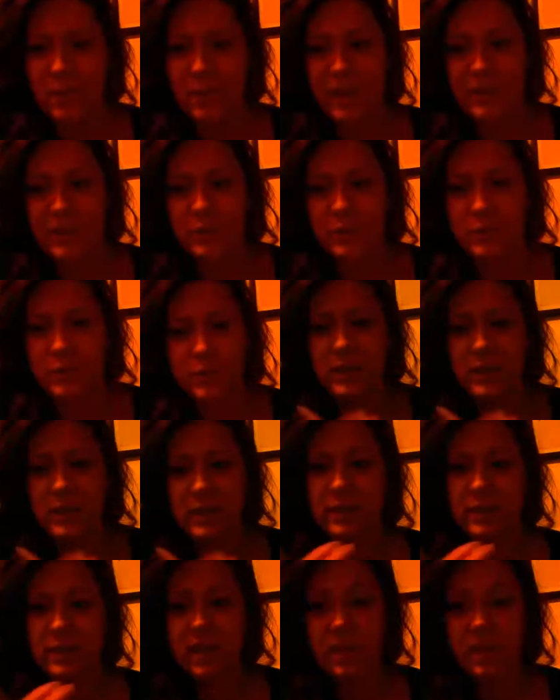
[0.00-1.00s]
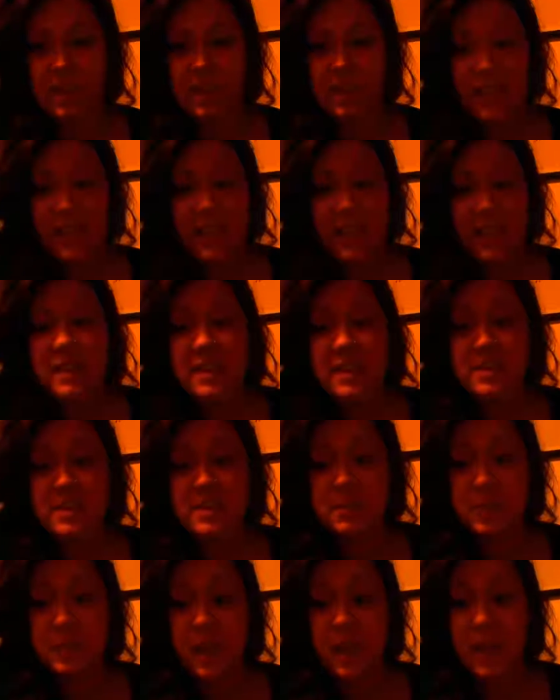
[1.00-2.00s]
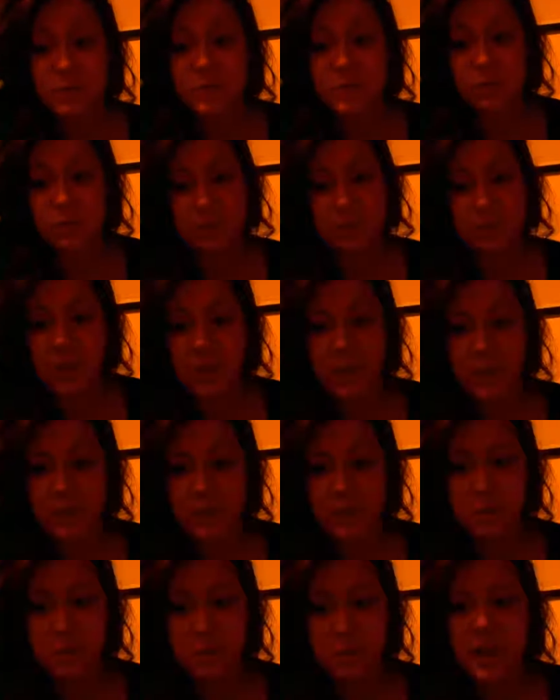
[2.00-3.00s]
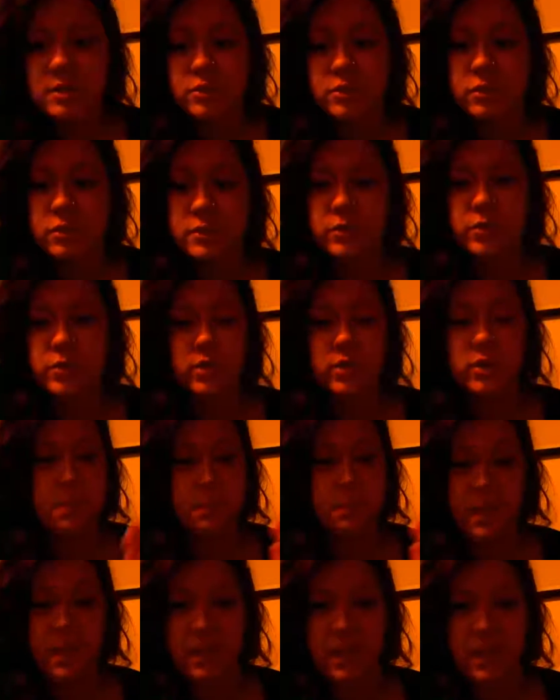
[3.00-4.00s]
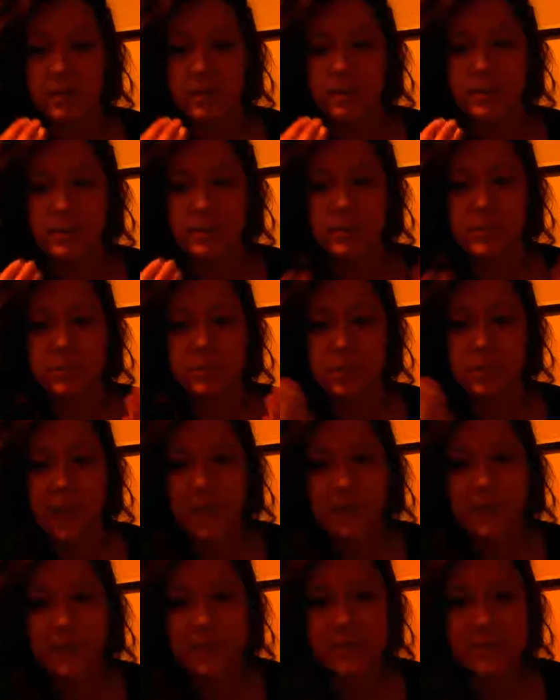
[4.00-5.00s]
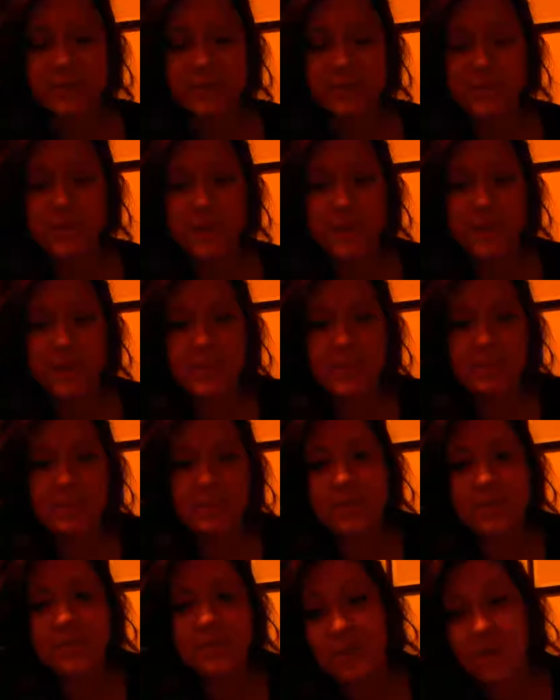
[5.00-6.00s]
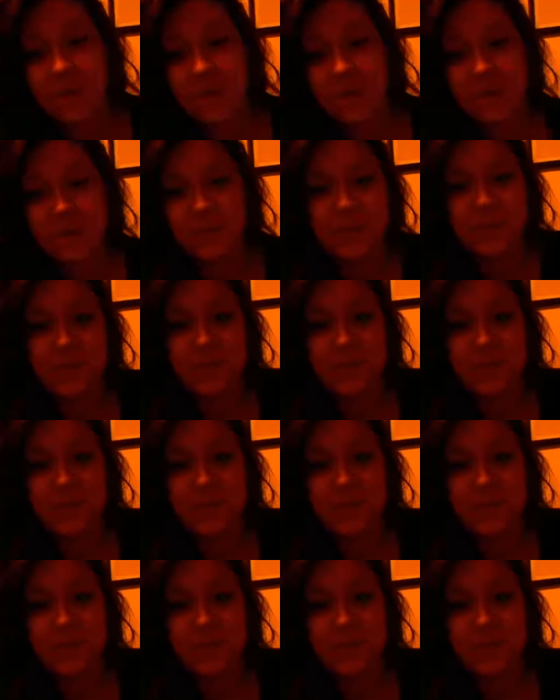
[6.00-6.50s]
way, and you could even, in a actual Spanish classroom, you could compare the two texts. So,